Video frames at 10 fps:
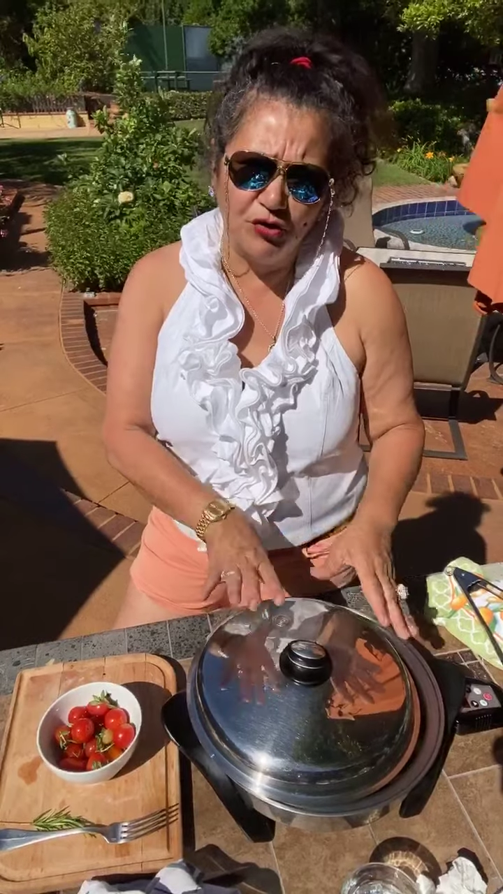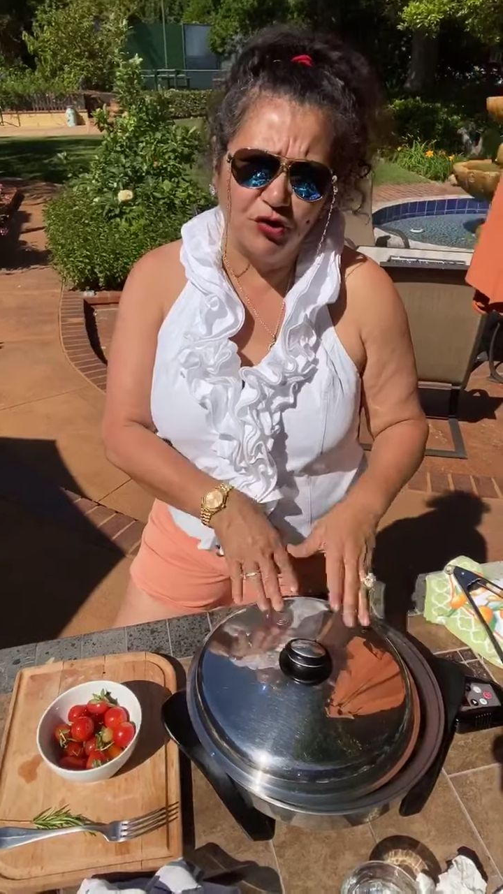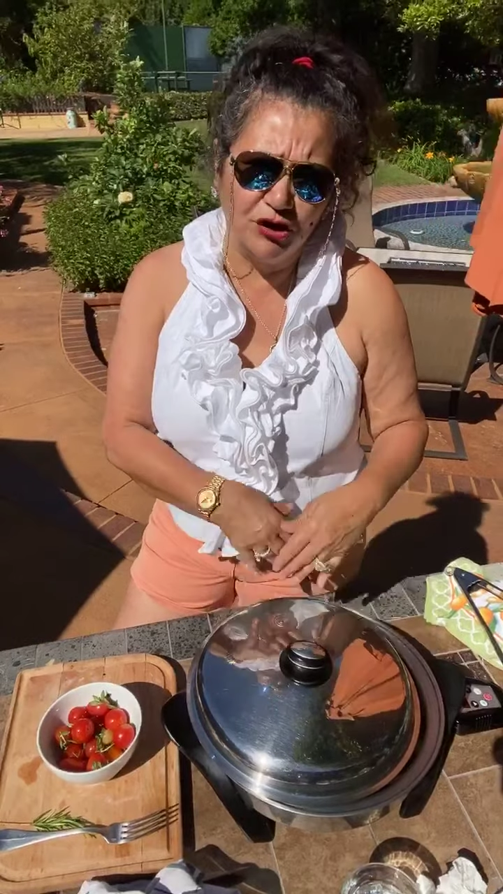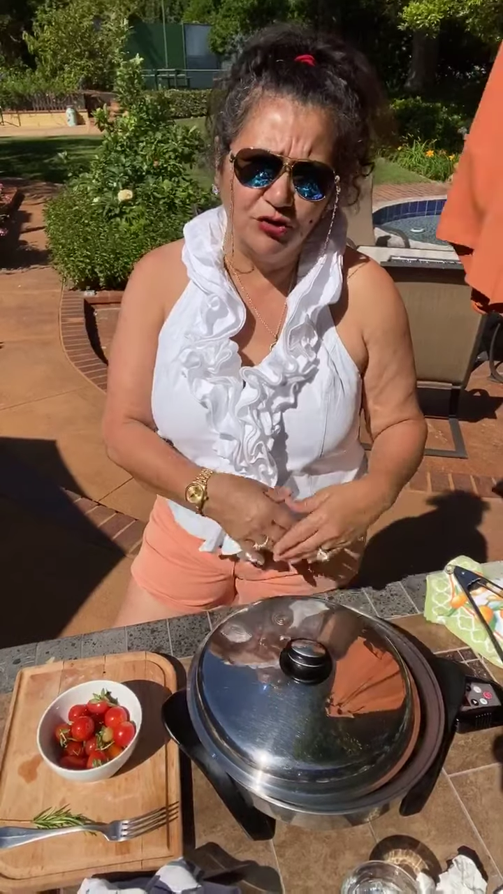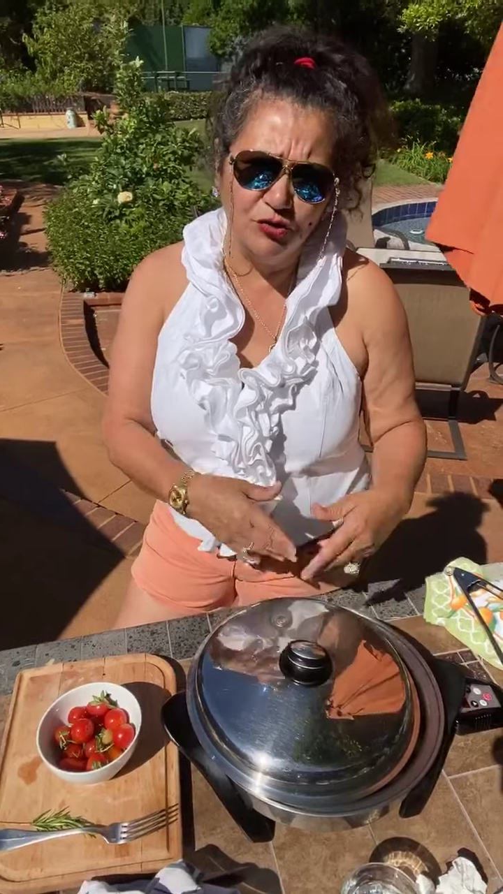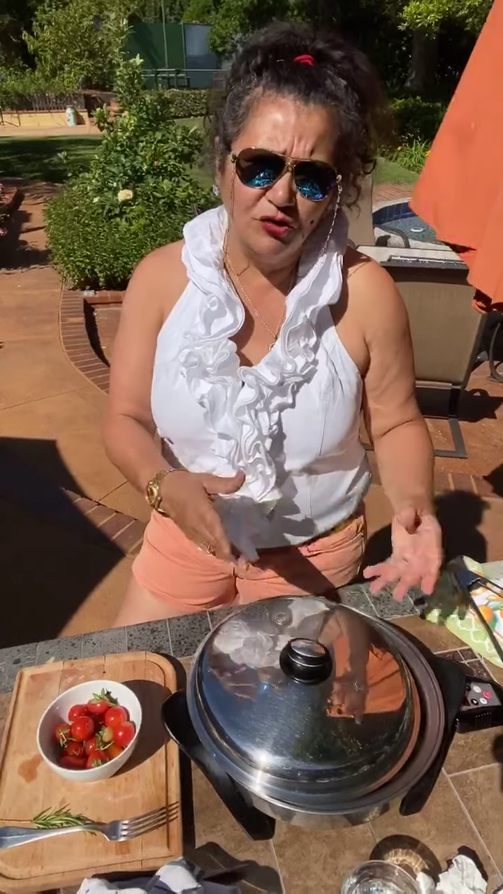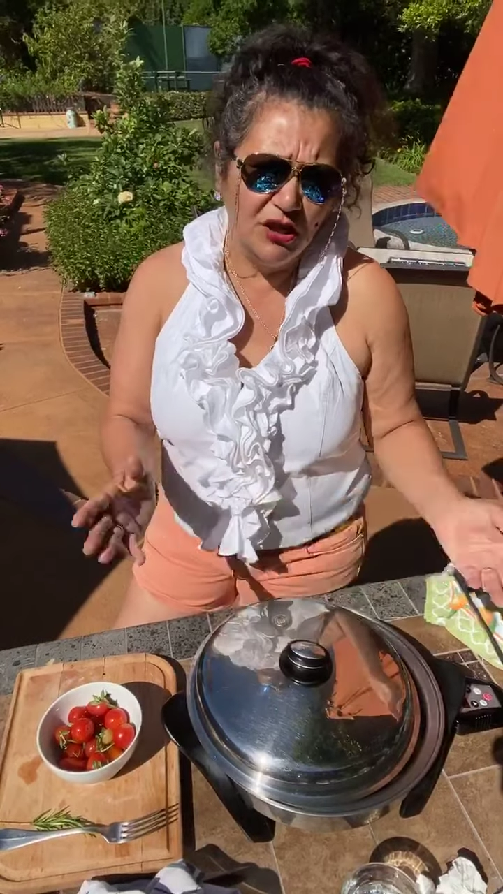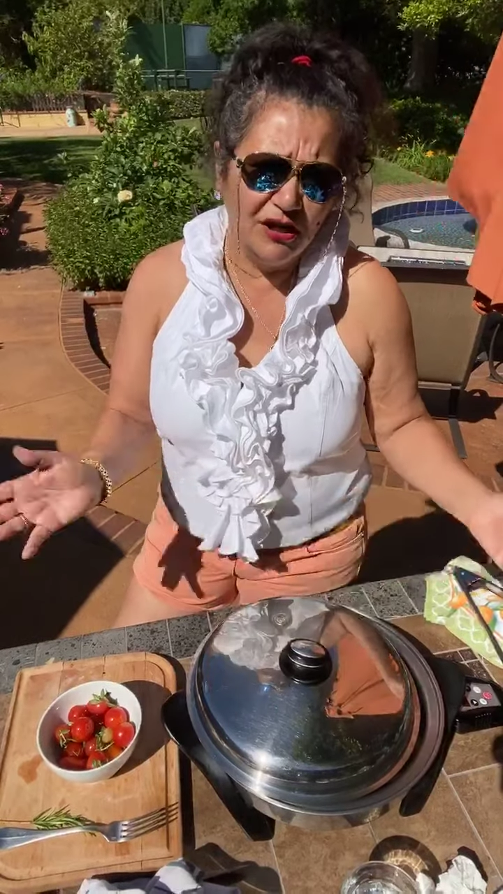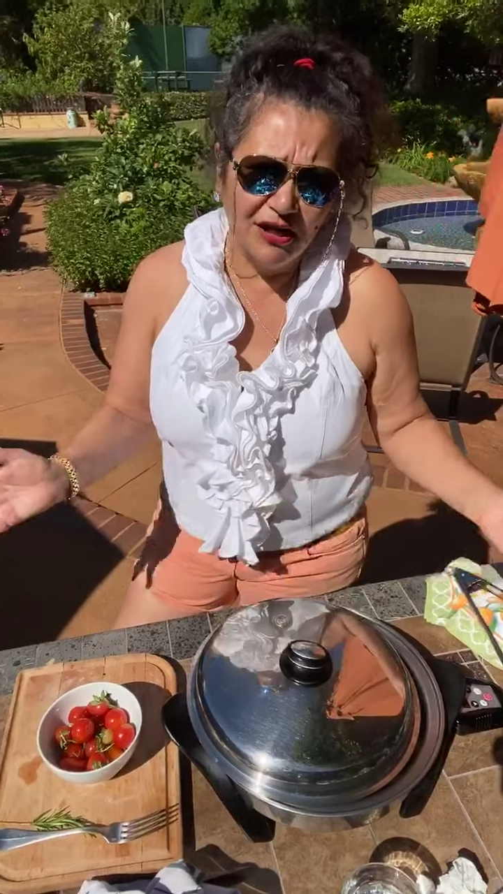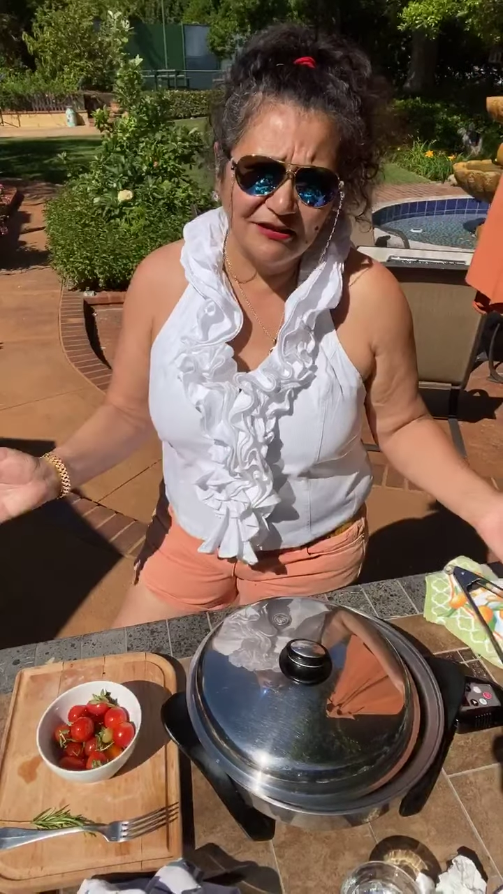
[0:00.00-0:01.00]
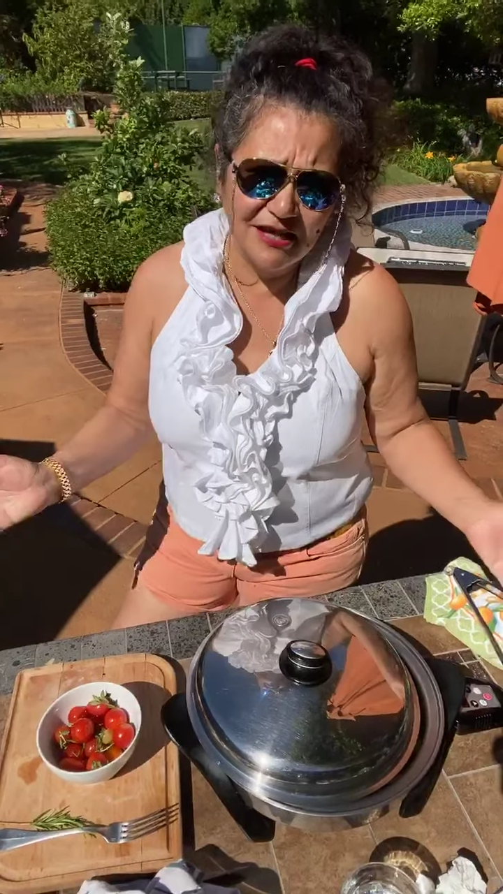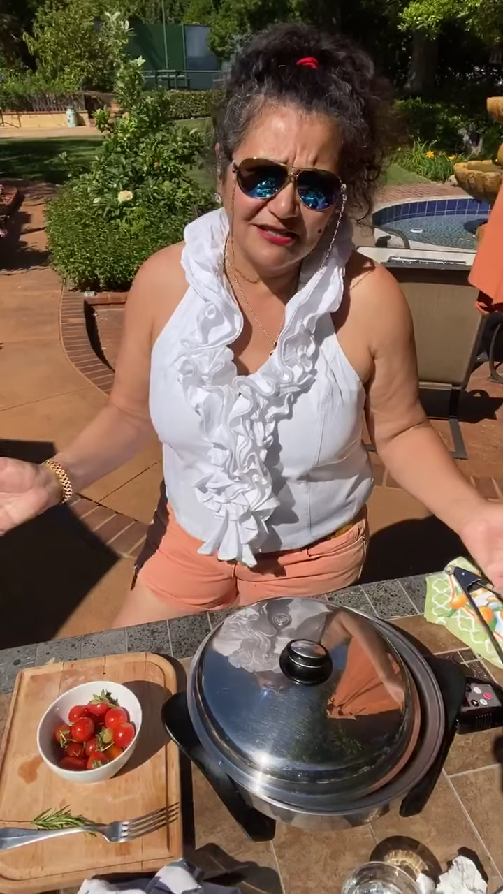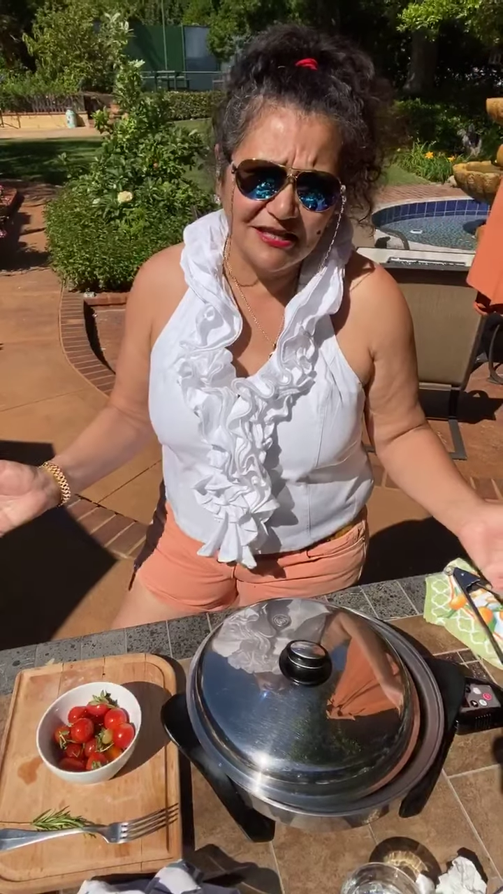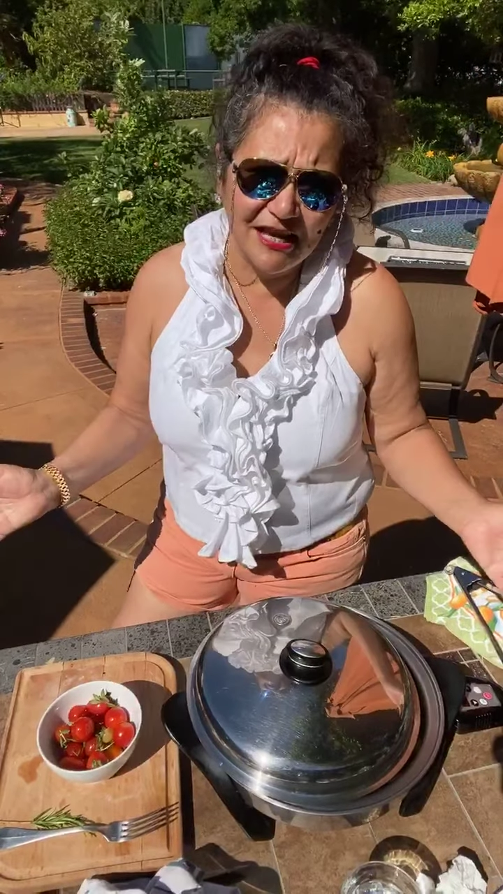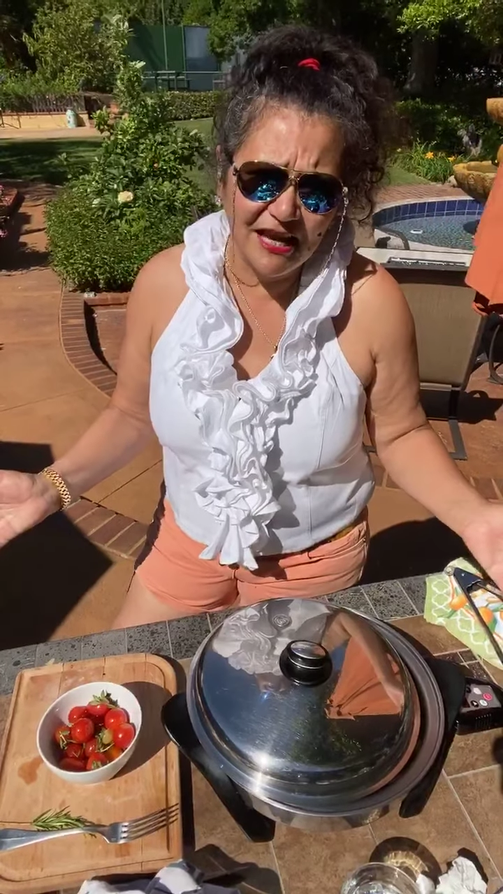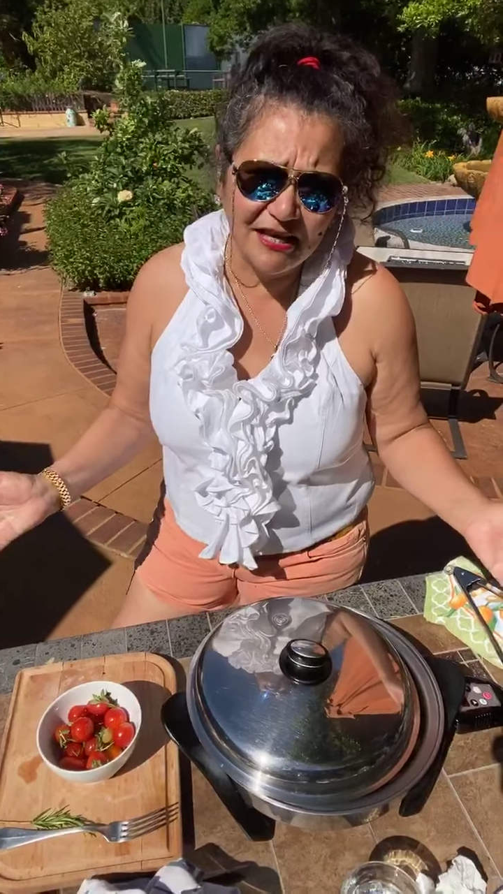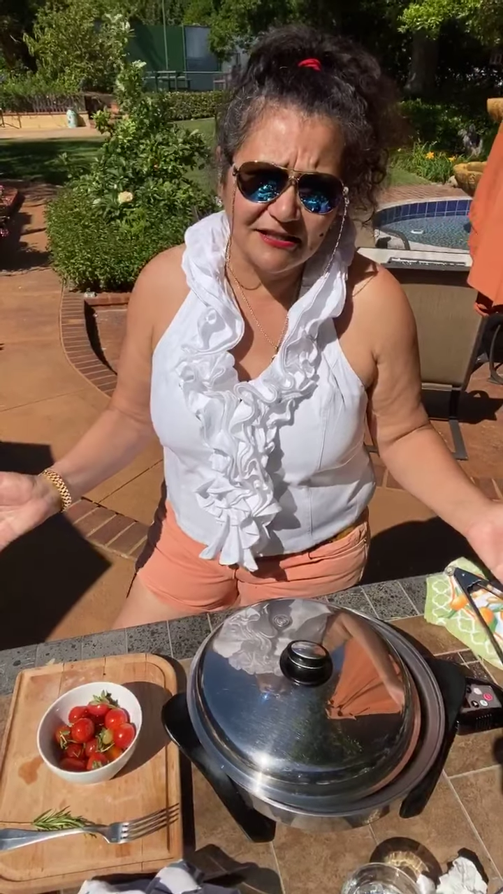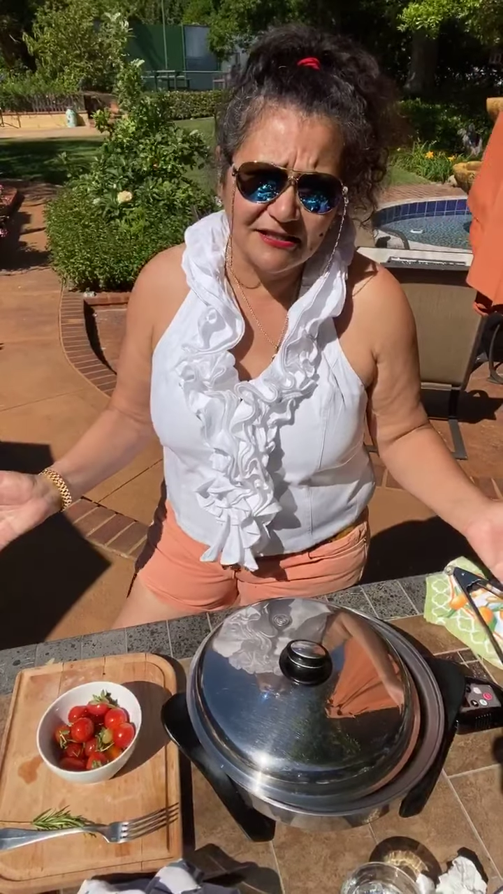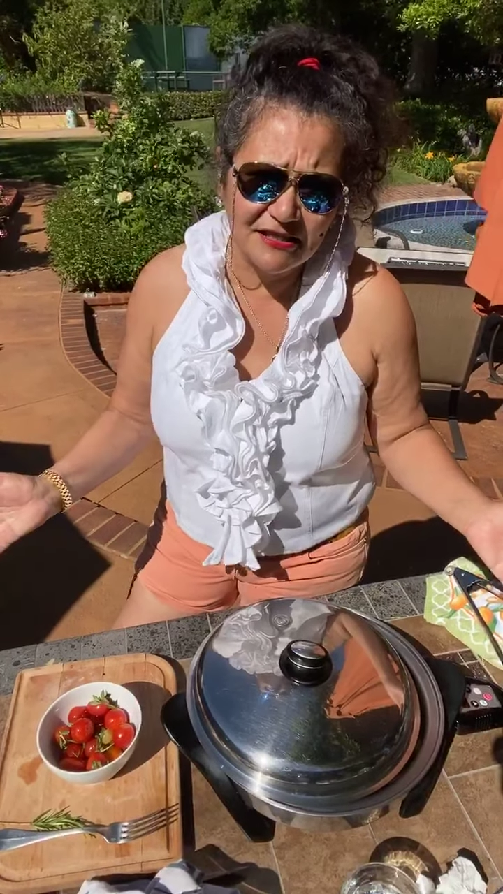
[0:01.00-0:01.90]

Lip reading: You can do a dozen eggs